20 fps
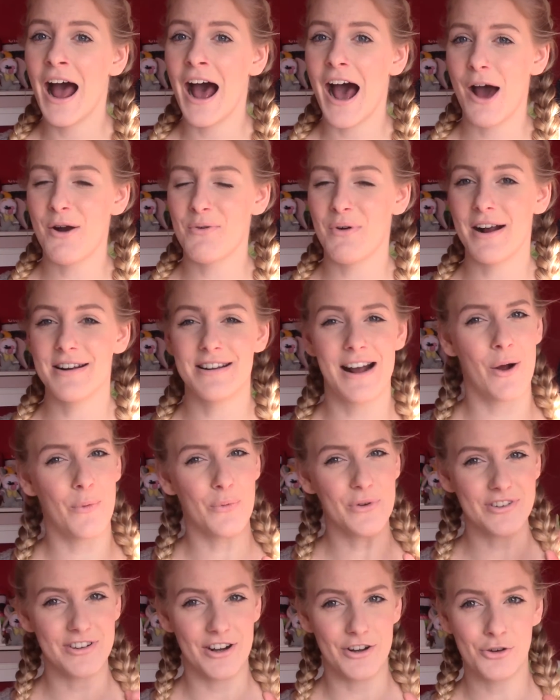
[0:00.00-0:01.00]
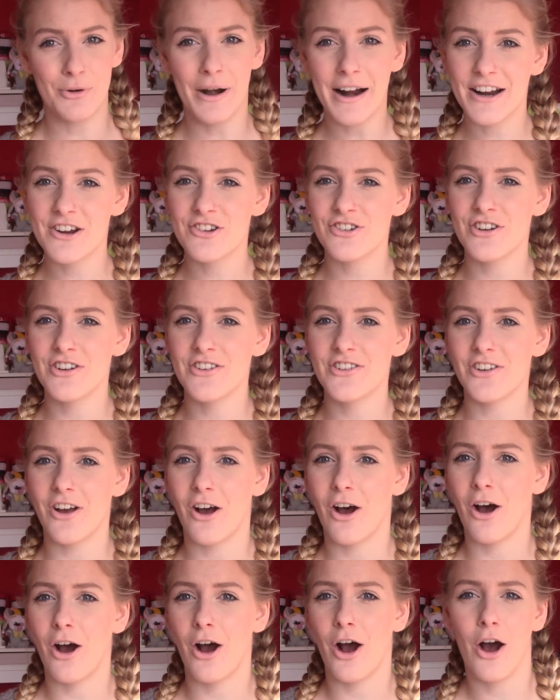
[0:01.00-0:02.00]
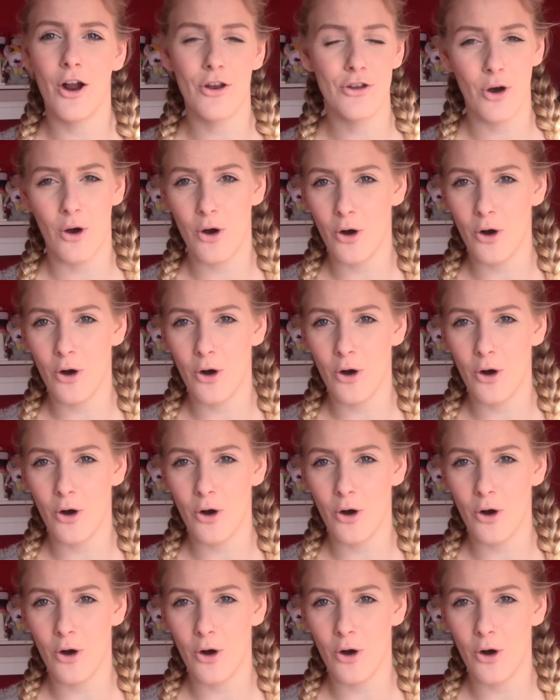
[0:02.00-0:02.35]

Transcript: I write down which attractions are not